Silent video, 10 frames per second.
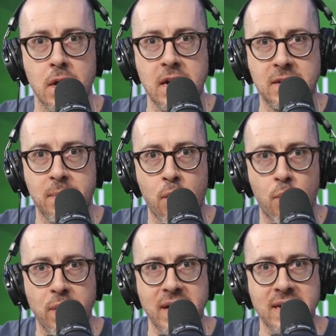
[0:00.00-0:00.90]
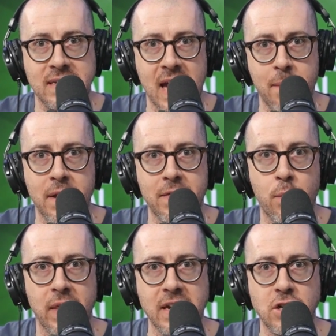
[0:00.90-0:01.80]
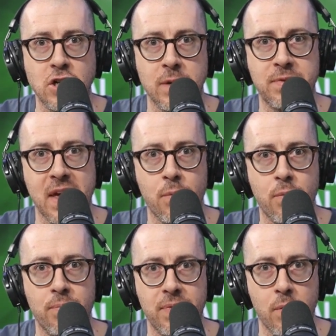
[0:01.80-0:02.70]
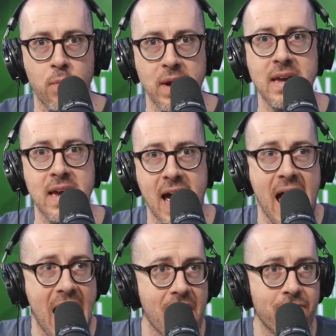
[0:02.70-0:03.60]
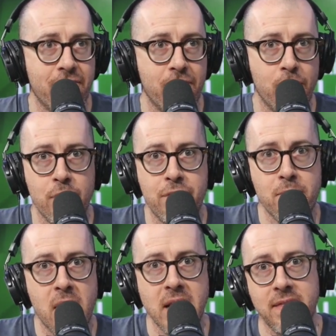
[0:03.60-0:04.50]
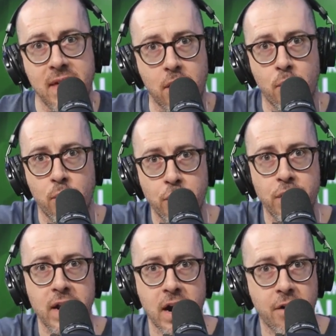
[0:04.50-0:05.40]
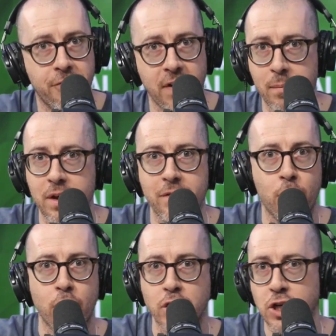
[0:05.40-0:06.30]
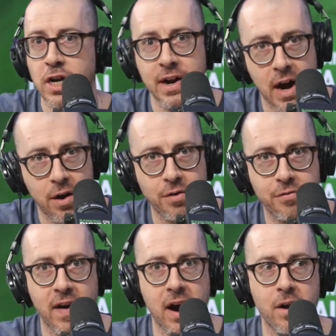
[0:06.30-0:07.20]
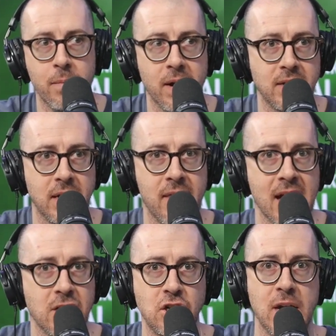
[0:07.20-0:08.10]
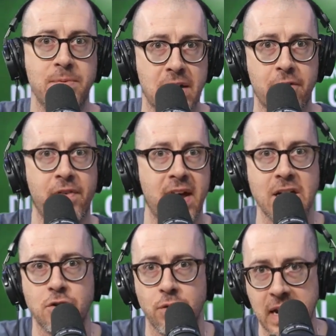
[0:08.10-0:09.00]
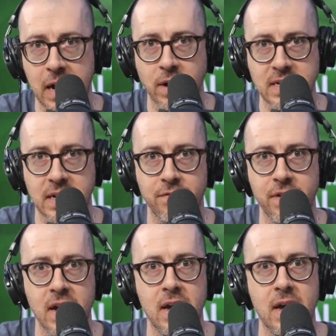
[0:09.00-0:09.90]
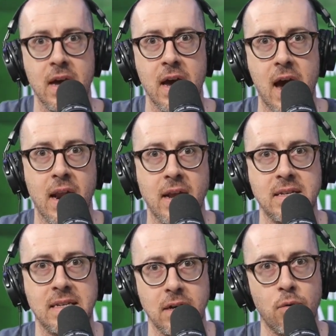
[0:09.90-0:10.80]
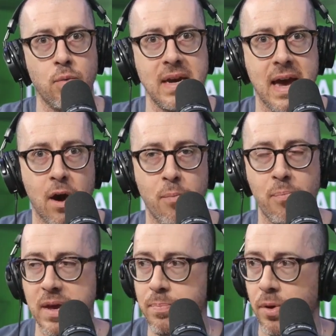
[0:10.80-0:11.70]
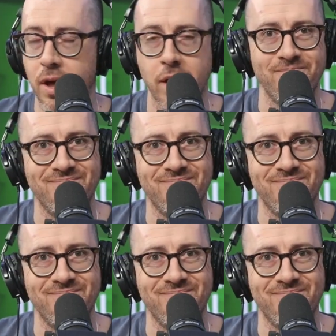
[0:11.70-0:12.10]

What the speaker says: it's about re-examining the relationships that we have with money that are rooted in our family of origin and our environment. And that shapes our financial narrative. And until we help people